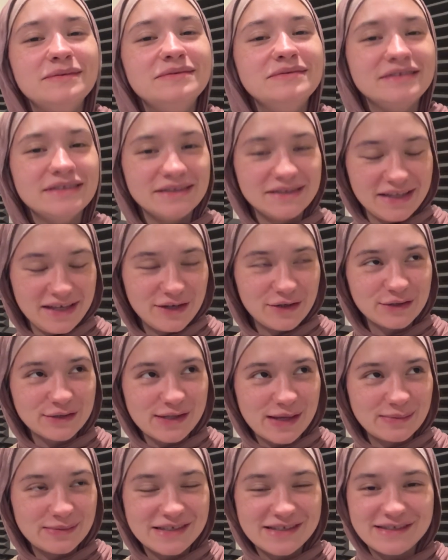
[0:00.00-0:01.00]
legal
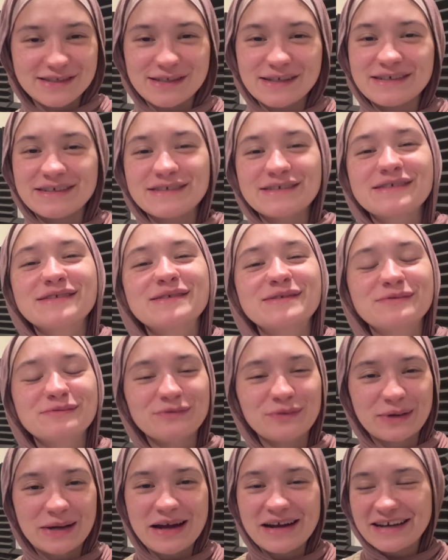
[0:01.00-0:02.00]
substances.
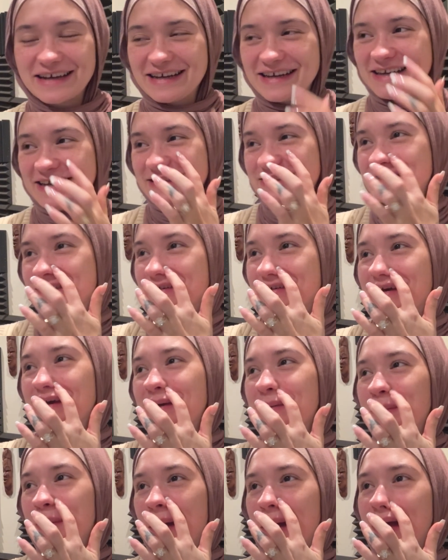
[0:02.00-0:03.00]
We're not going to get into
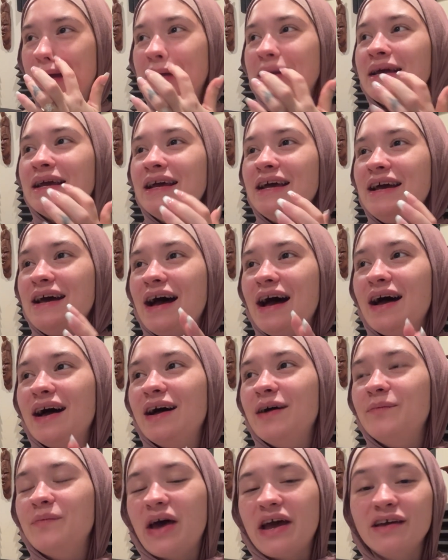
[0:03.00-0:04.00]
it, but
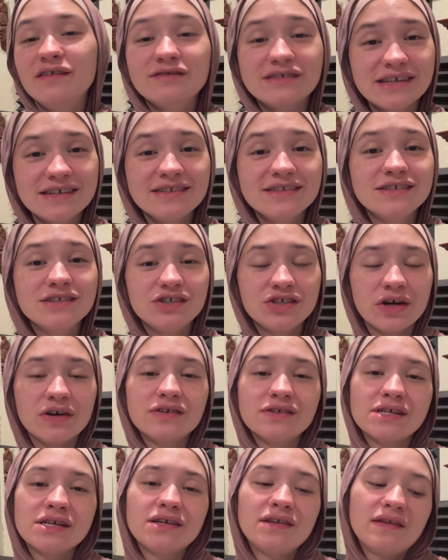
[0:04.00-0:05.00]
I have since
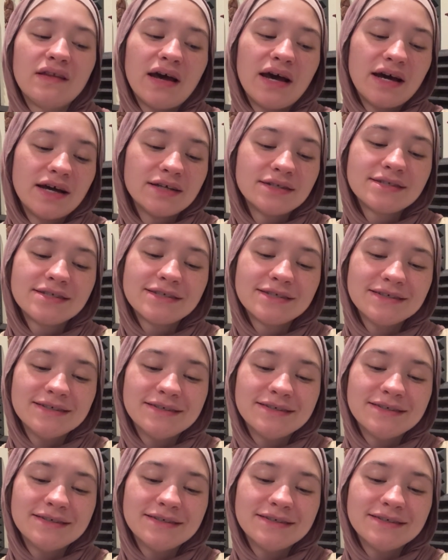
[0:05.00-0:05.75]
chosen that